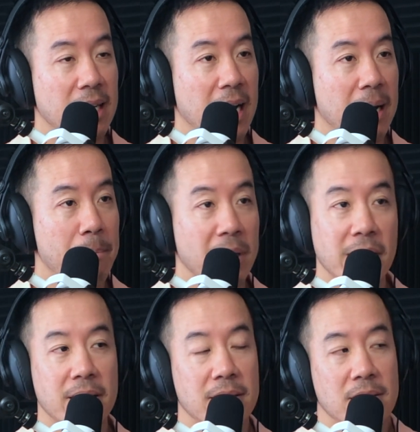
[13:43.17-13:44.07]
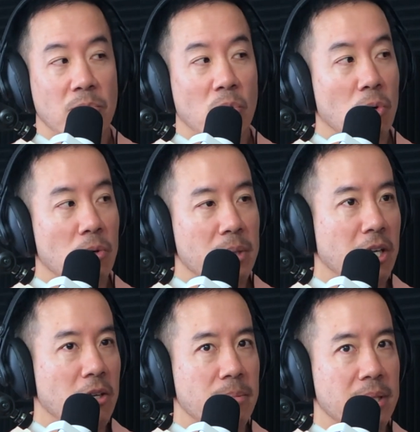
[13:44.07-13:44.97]
Millions more,
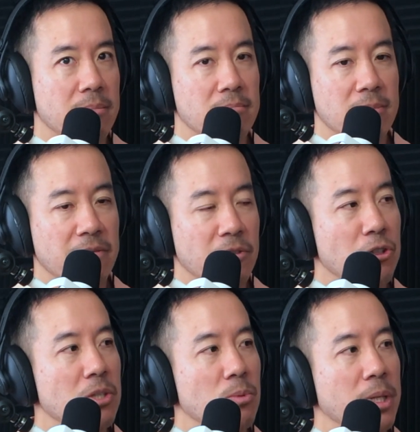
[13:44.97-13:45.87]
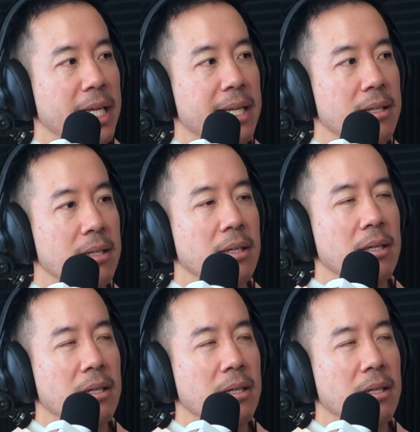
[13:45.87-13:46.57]
in the future will need it.